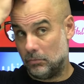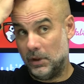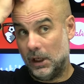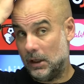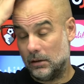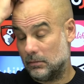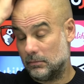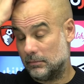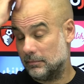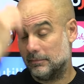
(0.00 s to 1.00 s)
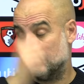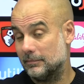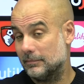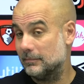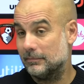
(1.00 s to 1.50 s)
Yeah.
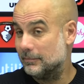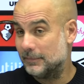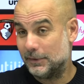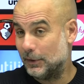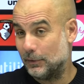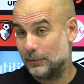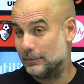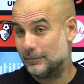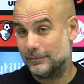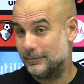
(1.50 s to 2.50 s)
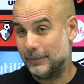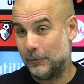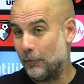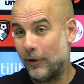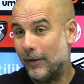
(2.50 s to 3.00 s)
So we
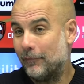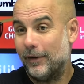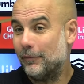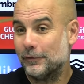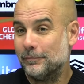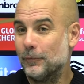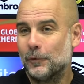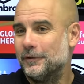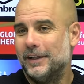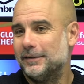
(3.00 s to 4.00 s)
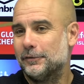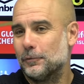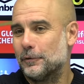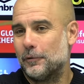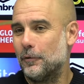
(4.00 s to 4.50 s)
will have five more days
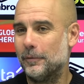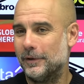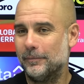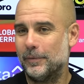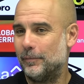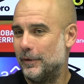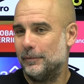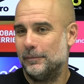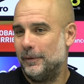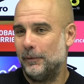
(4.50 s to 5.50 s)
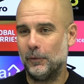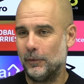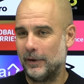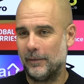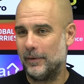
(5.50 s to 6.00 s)
to recover and prepare. Maybe
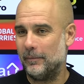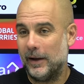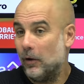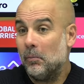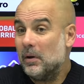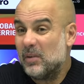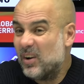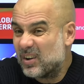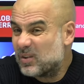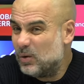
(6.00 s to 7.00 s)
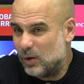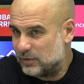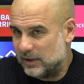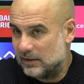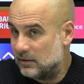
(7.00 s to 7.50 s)
we would have been better, or maybe not. Who
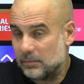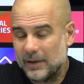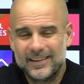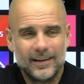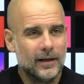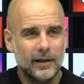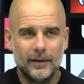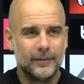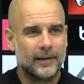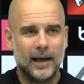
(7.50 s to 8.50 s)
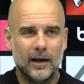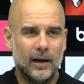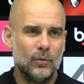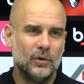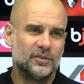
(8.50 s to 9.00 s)
knows that? So, but
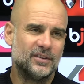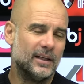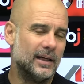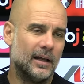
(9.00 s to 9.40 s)
I would not say.